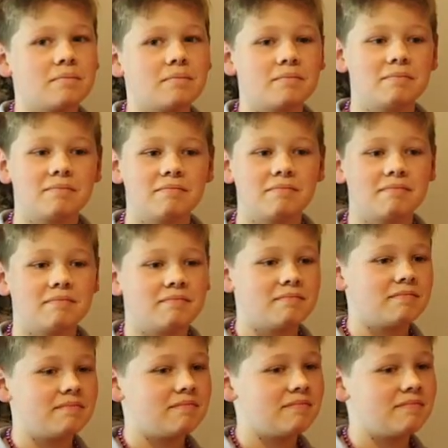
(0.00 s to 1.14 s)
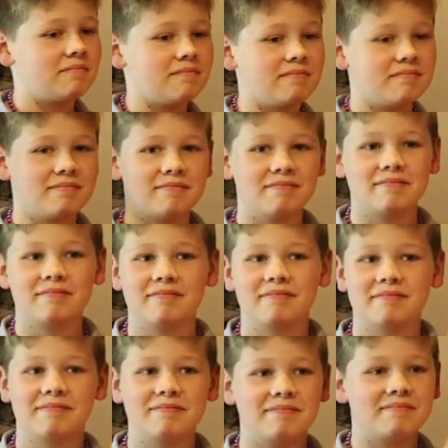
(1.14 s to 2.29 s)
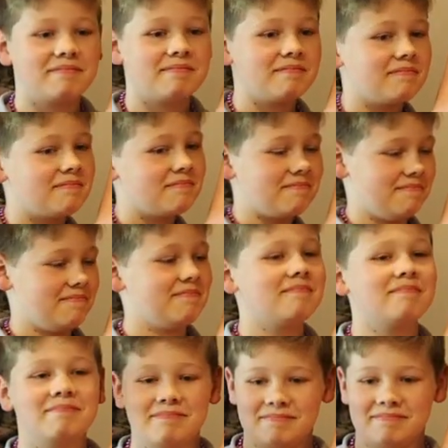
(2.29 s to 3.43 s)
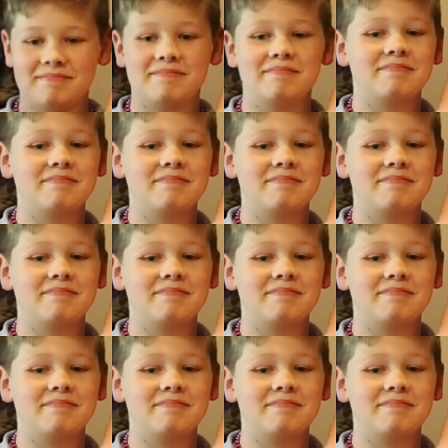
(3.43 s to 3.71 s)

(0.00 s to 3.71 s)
No words are spoken by the person on screen.